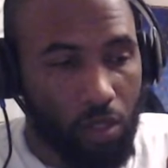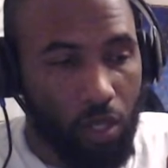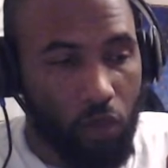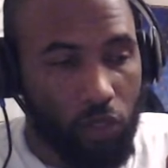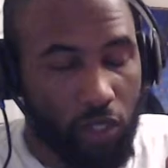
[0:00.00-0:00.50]

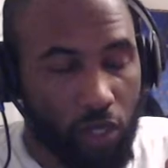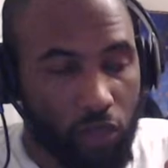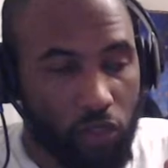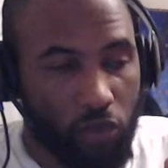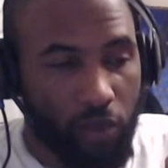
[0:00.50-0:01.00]
It was
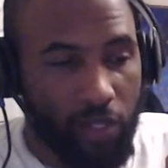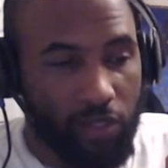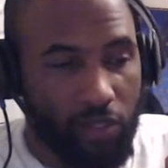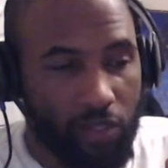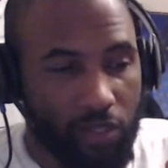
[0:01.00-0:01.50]
also
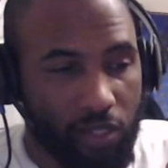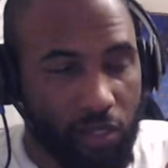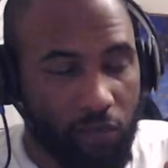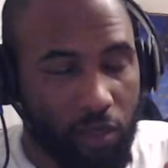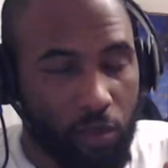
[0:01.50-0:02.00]
amazing to
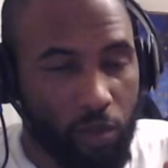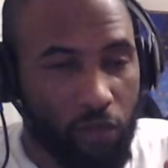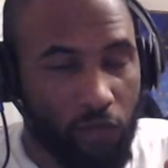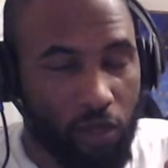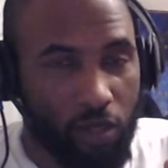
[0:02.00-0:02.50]
see people
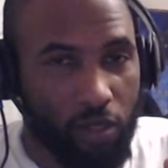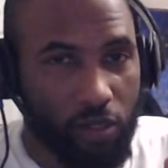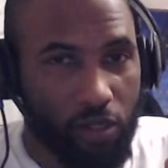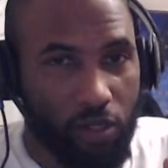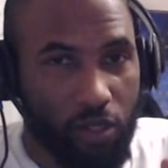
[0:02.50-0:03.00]
of color.